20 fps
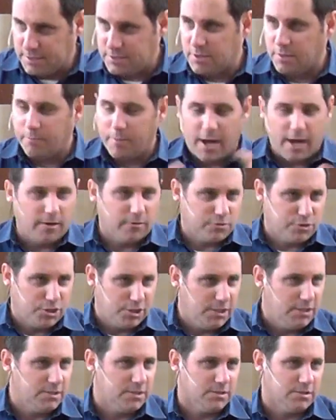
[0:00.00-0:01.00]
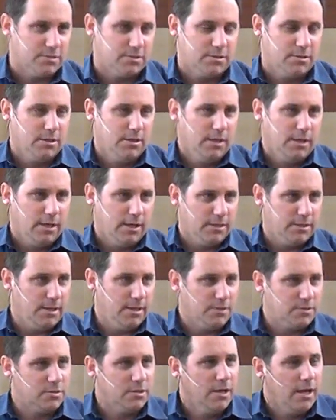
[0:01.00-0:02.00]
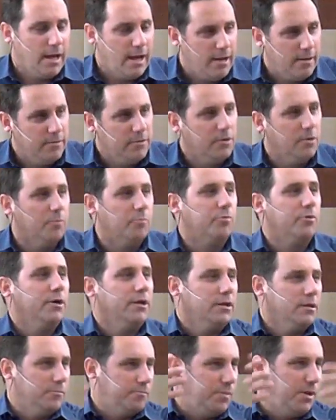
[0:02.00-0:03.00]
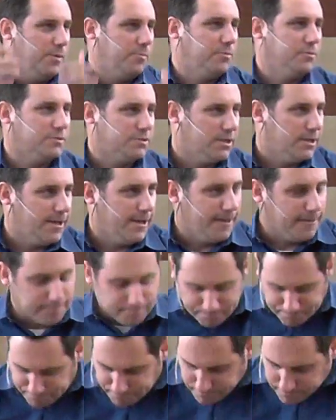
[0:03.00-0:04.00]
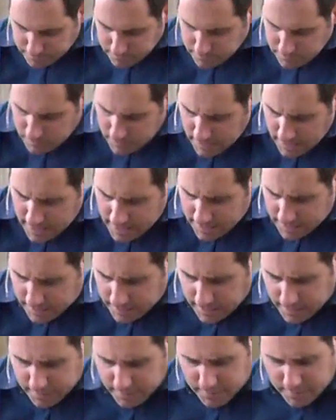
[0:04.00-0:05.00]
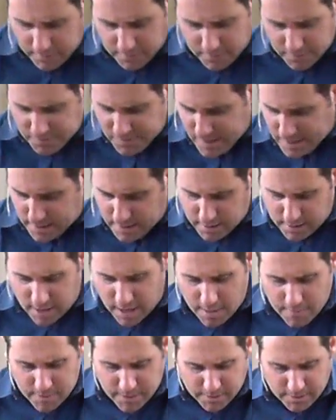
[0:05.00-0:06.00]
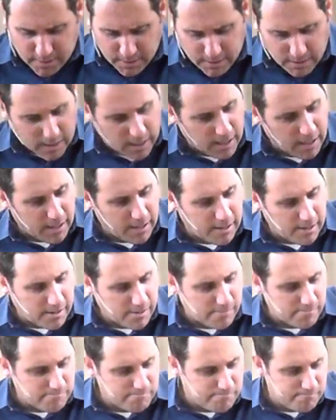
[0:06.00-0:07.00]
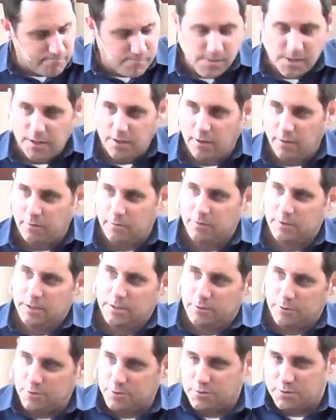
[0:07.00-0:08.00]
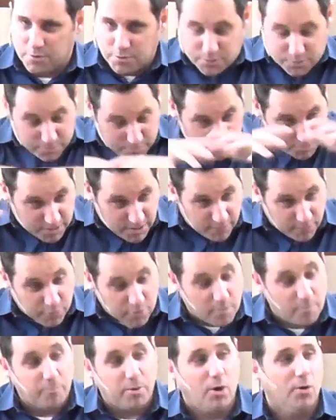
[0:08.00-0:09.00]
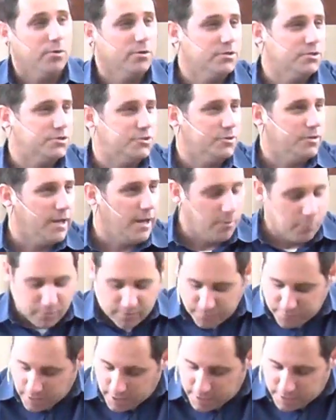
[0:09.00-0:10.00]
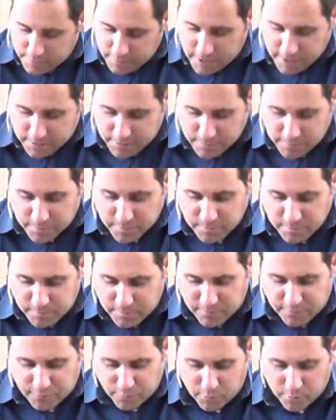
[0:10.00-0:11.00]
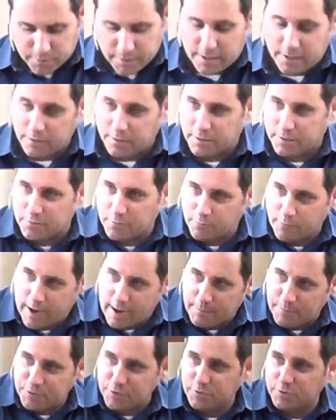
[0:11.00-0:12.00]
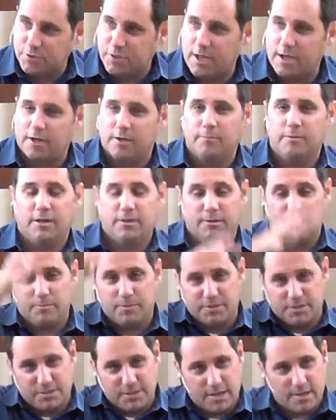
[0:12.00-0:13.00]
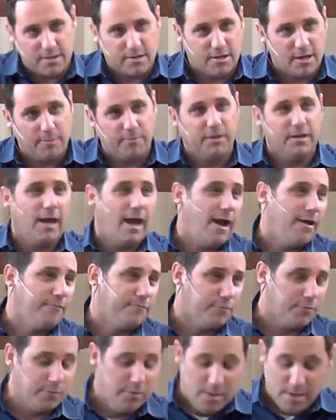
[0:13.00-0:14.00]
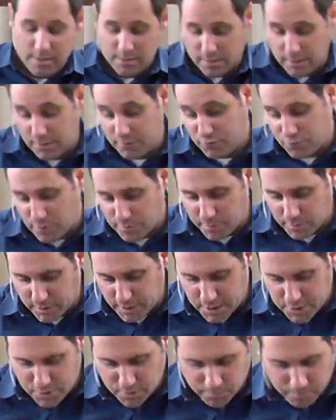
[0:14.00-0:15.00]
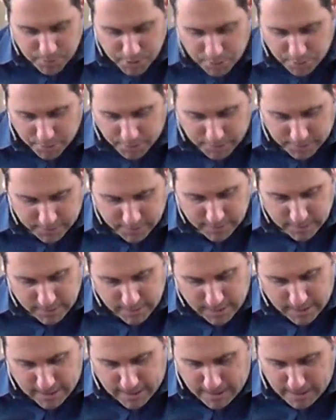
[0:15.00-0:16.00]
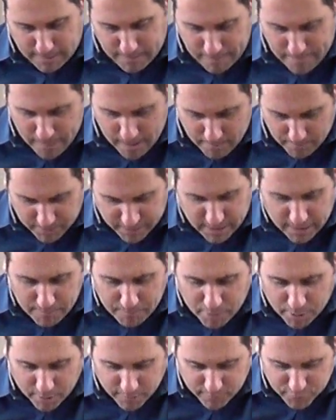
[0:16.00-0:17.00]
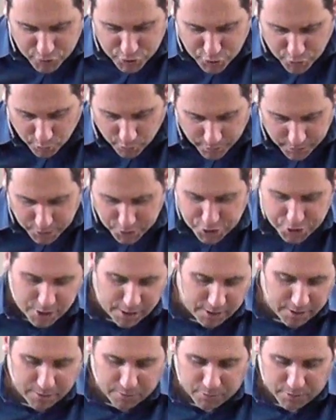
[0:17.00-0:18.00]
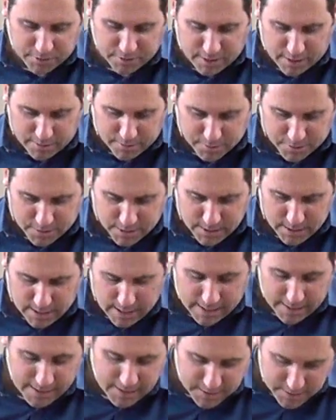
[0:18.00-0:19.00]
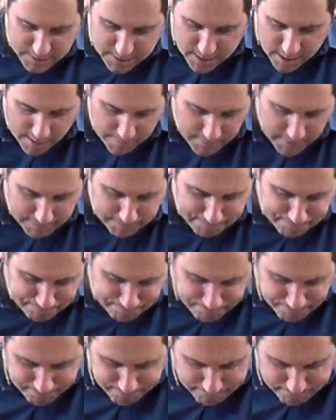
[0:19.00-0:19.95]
It's about Jesus. It, it's you know bringing people to Him. And again, the, the second coming, um, you know, there's there's several components to that. We've talked about the, before. Not only the rapture is talking about that, but the second coming after the tribulation period. Um, but that part of joy is sharing it with others at His coming.